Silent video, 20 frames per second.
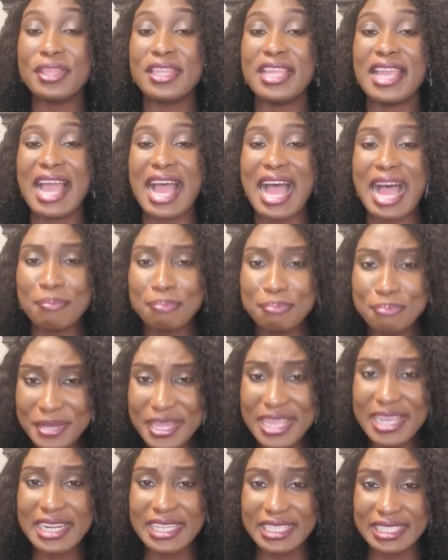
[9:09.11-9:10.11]
but the
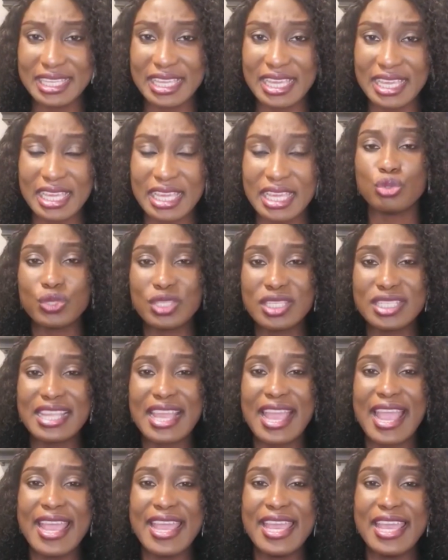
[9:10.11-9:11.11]
ability to
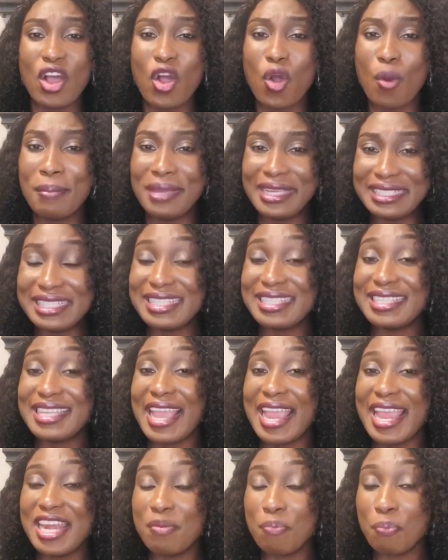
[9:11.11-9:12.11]
stay or
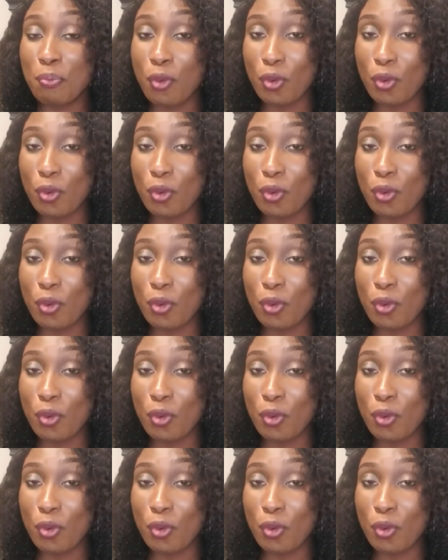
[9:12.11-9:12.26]
maintain